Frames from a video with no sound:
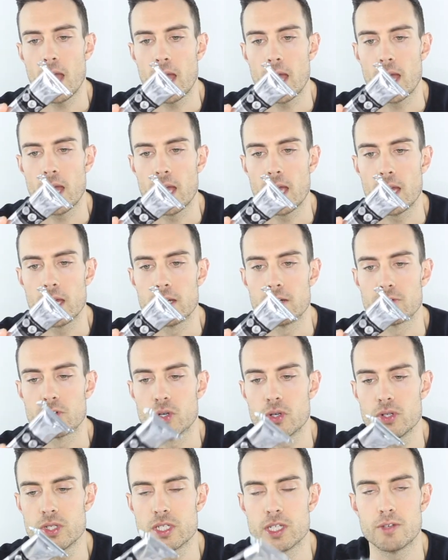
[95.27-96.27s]
And of
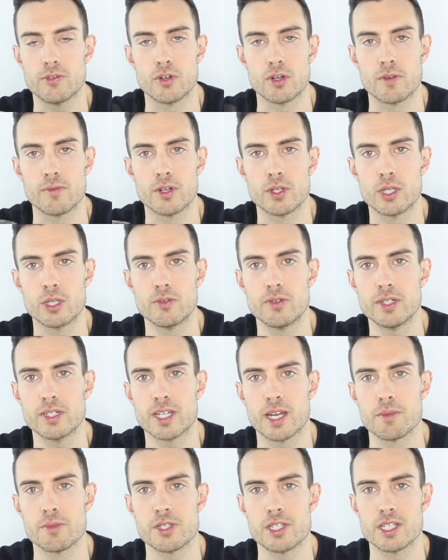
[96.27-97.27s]
course, if you're in
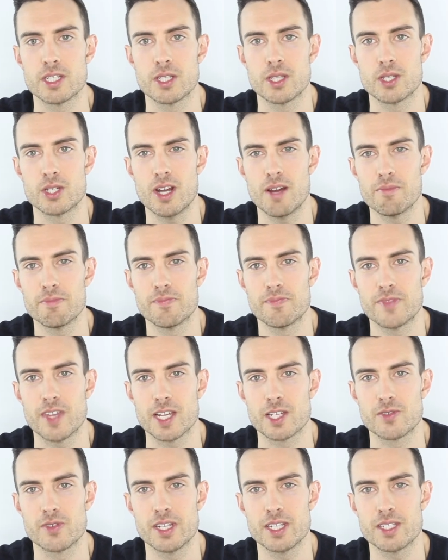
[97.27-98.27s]
Vancouver, come see us in the shop.
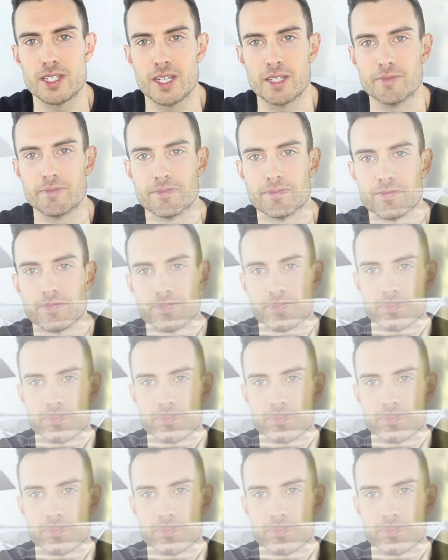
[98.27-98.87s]
Thanks for listening.